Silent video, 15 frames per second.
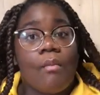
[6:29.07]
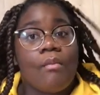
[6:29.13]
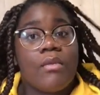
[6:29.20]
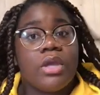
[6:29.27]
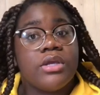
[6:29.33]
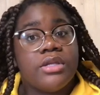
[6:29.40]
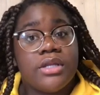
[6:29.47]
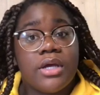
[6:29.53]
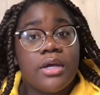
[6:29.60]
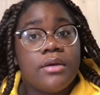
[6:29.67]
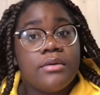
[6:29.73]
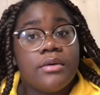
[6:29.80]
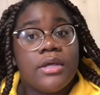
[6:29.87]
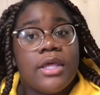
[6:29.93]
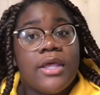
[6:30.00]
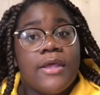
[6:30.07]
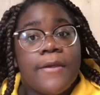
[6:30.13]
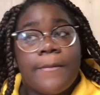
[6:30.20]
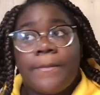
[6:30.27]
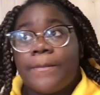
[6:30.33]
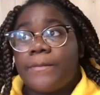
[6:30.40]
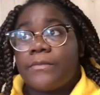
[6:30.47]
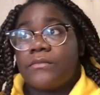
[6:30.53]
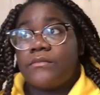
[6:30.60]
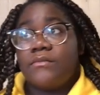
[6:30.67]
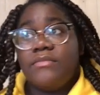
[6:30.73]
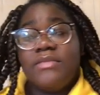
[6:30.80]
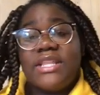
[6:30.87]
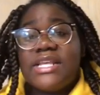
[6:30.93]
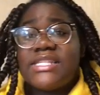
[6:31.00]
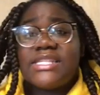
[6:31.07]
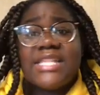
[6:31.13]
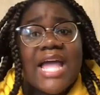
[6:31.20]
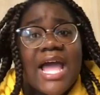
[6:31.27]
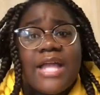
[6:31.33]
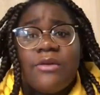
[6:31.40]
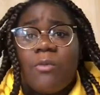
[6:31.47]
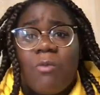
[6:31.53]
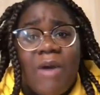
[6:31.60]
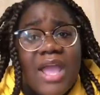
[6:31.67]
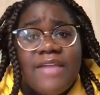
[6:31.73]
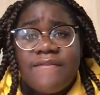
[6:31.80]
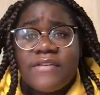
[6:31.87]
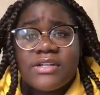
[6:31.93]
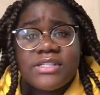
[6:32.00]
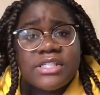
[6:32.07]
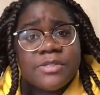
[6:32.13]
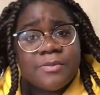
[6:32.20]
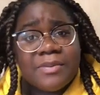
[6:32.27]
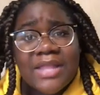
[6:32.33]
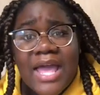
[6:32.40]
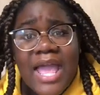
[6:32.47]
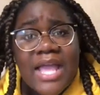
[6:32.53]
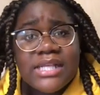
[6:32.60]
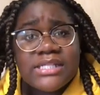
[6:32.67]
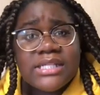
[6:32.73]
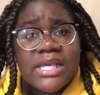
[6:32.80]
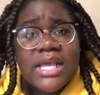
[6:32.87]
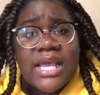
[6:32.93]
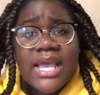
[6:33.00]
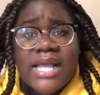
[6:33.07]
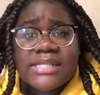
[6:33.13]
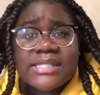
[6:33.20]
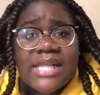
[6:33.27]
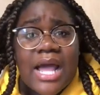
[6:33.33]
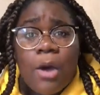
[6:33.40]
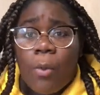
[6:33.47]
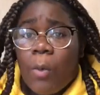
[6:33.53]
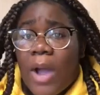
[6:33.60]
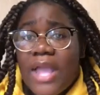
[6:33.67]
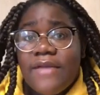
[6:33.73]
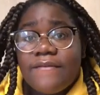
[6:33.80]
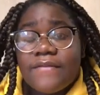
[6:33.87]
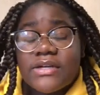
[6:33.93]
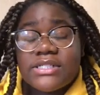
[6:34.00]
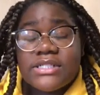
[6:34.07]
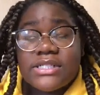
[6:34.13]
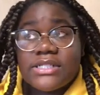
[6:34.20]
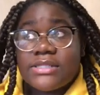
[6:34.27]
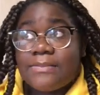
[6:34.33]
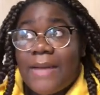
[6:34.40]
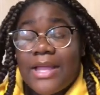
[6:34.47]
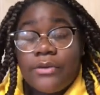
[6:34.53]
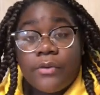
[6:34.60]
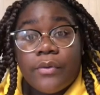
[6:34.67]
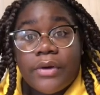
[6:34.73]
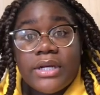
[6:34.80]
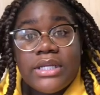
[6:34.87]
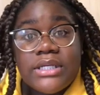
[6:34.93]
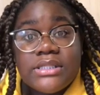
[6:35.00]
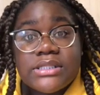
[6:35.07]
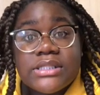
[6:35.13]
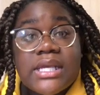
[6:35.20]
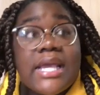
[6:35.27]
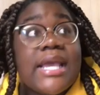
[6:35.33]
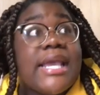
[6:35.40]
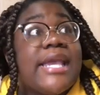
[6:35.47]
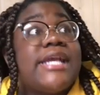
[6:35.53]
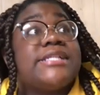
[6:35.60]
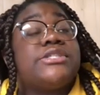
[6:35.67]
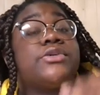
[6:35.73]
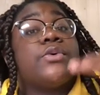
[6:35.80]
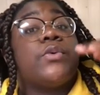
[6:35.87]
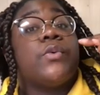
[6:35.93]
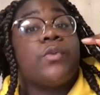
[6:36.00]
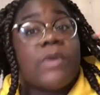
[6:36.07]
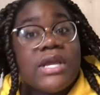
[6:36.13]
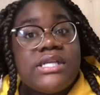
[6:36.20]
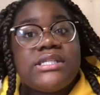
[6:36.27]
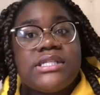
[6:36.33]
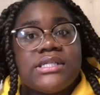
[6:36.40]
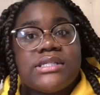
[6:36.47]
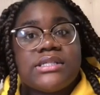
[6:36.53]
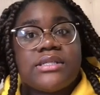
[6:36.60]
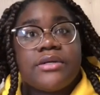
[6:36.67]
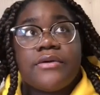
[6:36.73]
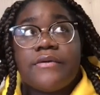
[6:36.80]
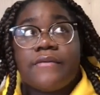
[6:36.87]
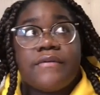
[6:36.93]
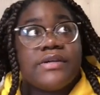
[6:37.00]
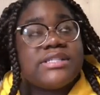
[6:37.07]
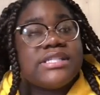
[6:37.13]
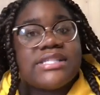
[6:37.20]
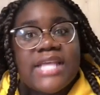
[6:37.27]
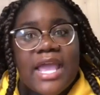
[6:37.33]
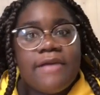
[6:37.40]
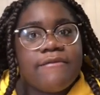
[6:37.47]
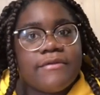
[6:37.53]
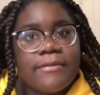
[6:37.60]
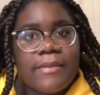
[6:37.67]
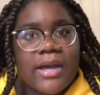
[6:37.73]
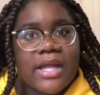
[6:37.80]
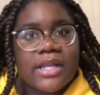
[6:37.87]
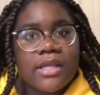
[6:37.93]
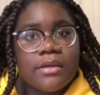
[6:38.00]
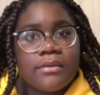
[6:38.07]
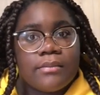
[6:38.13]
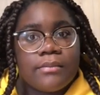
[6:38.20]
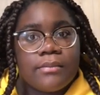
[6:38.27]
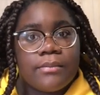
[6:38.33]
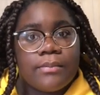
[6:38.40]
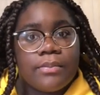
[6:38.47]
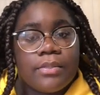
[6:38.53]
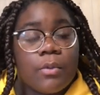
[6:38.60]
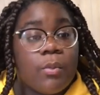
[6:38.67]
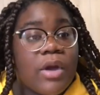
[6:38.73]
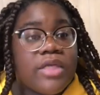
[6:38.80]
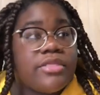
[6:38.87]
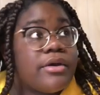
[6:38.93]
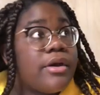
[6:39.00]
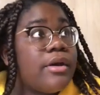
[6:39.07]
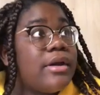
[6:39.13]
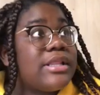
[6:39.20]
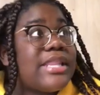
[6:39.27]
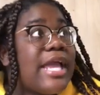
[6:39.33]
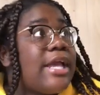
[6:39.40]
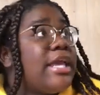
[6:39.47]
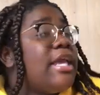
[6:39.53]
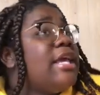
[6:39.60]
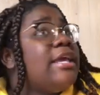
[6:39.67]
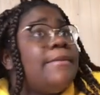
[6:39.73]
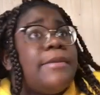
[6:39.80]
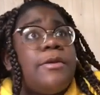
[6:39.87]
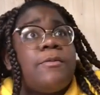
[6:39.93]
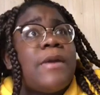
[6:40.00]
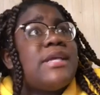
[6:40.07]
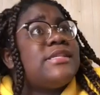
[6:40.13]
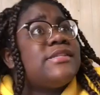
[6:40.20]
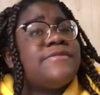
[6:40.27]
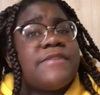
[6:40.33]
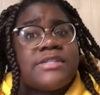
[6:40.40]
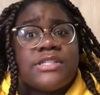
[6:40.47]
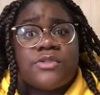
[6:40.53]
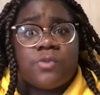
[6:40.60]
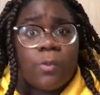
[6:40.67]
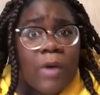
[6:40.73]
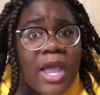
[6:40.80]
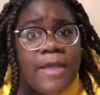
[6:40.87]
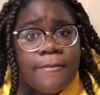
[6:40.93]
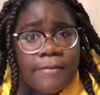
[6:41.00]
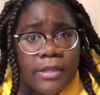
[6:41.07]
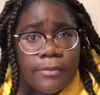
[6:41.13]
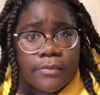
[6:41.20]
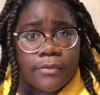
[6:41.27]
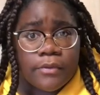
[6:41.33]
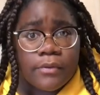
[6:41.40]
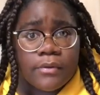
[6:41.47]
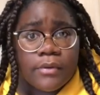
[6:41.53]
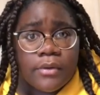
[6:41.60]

You know? It's not white versus blacks. It's not white versus minorities. It's racist versus everybody. Whether, like, it could be racist versus white people,